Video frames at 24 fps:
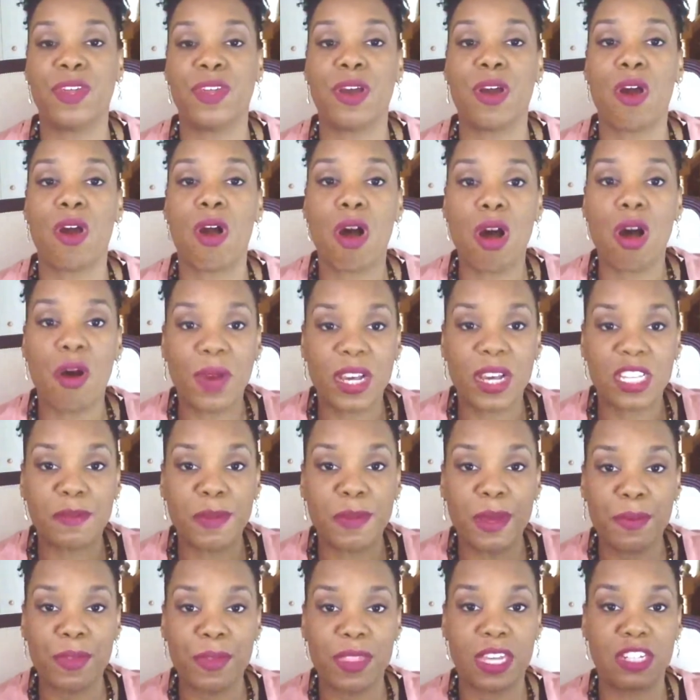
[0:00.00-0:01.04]
there are always
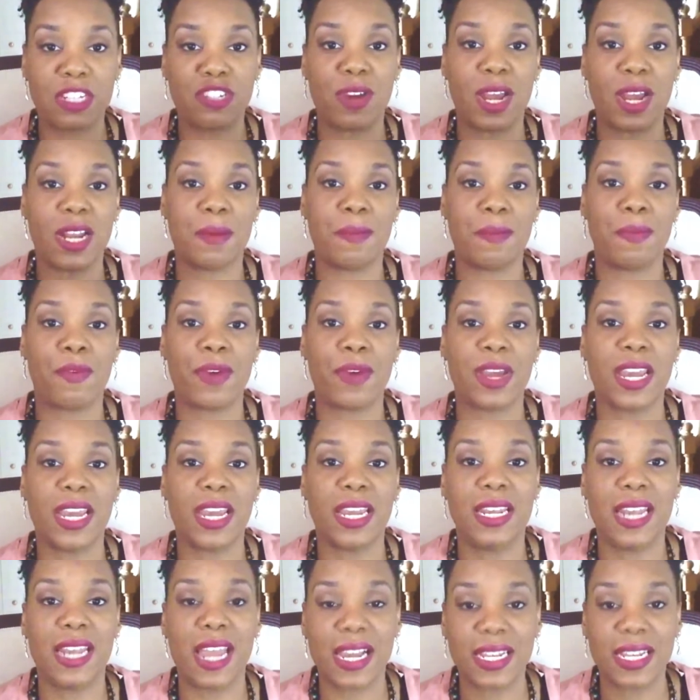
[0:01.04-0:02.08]
people that try to bring
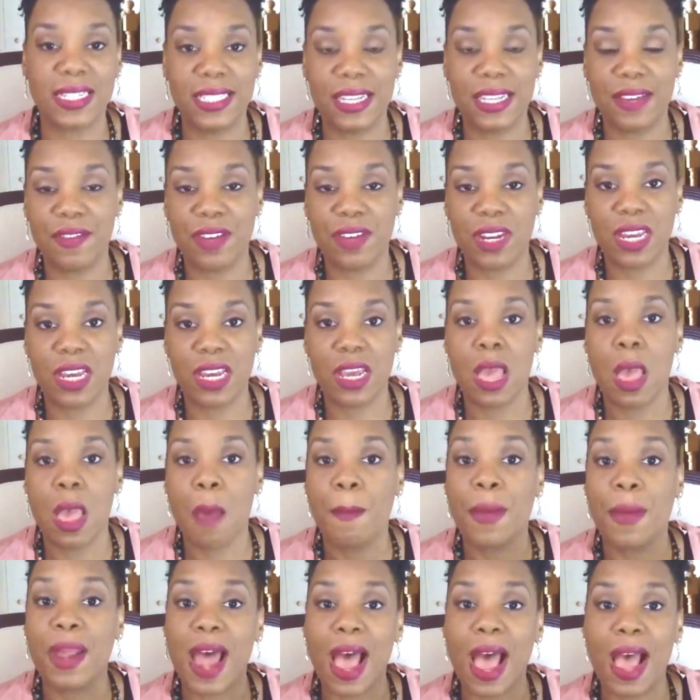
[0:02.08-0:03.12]
in negativity,
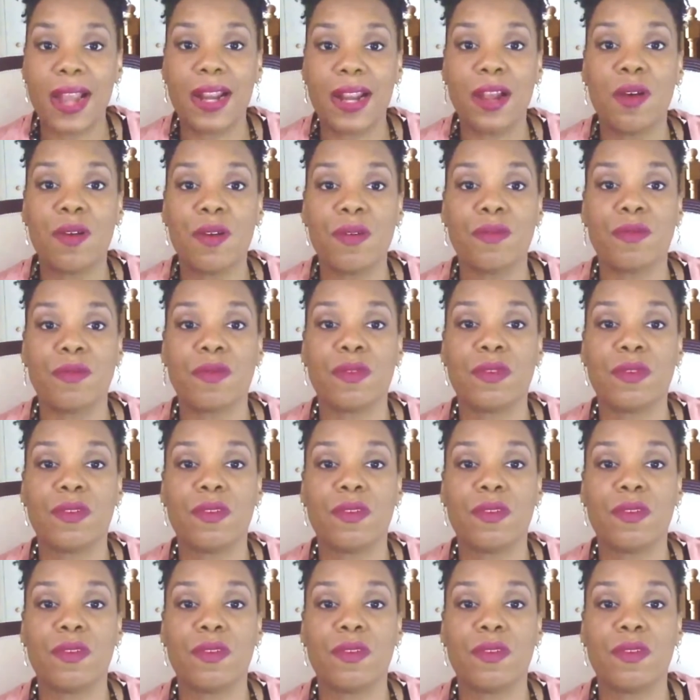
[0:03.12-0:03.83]
but I don't